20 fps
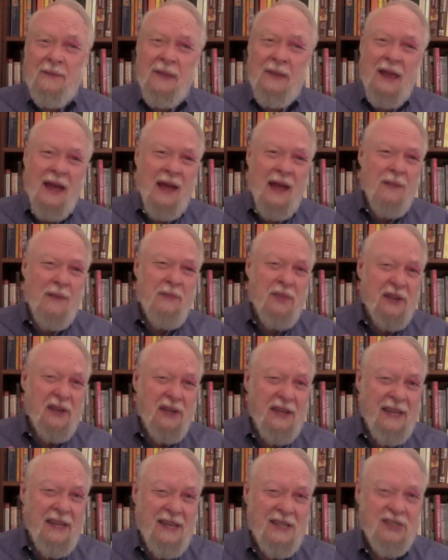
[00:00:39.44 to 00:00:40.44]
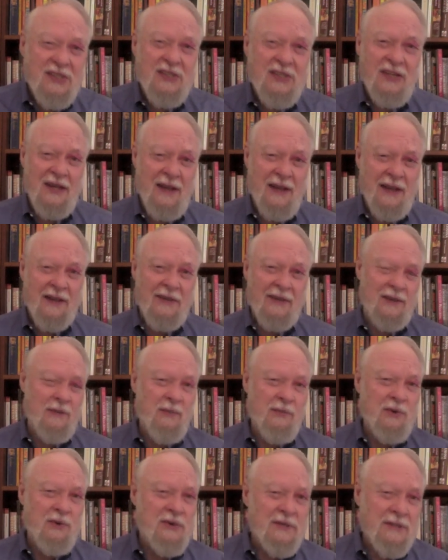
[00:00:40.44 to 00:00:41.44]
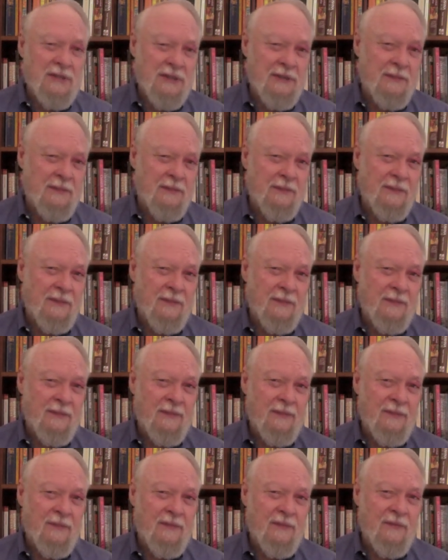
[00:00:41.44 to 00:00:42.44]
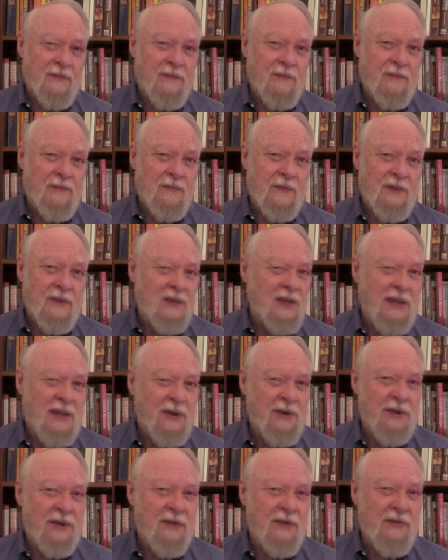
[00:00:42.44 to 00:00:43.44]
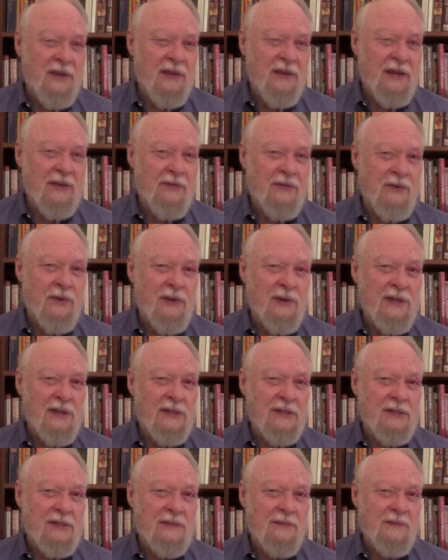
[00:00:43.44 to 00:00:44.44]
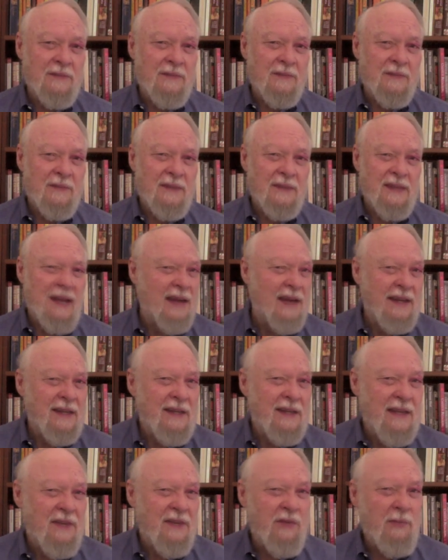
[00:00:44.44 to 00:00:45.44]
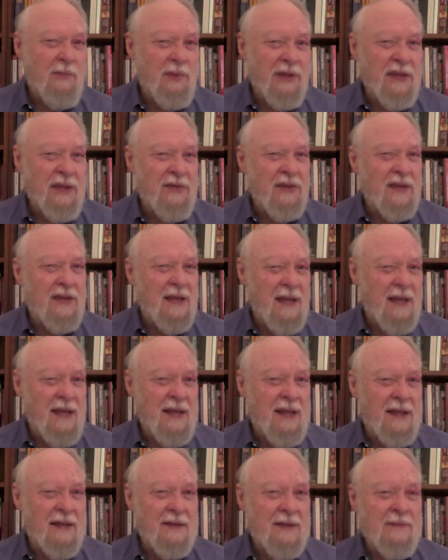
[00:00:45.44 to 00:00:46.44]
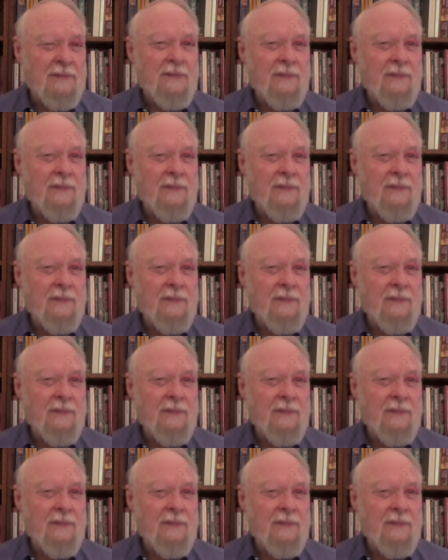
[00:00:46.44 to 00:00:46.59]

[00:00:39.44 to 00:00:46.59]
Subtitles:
I'm the least likely person to hear a divine voice. I didn't even believe in God.